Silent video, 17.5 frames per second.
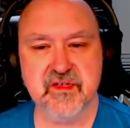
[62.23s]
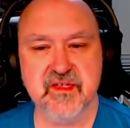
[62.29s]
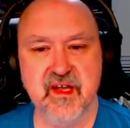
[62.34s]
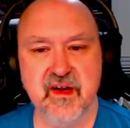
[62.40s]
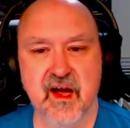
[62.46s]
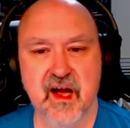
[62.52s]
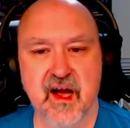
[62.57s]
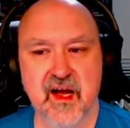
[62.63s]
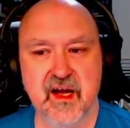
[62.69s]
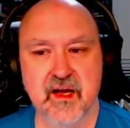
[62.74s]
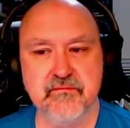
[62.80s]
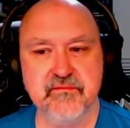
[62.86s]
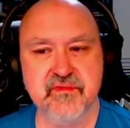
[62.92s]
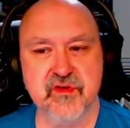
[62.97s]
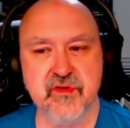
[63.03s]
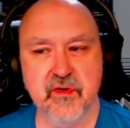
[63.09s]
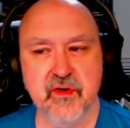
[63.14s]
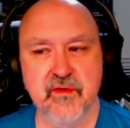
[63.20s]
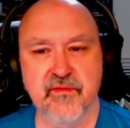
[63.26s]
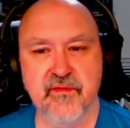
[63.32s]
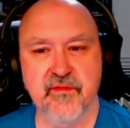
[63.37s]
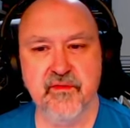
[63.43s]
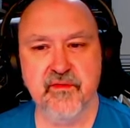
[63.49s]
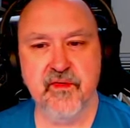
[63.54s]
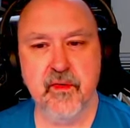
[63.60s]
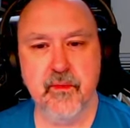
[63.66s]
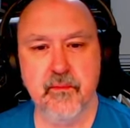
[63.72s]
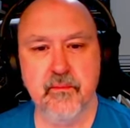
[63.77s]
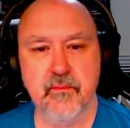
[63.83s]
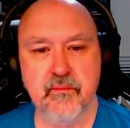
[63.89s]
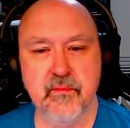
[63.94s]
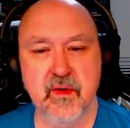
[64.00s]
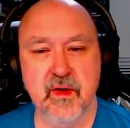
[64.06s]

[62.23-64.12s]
that are sort of from...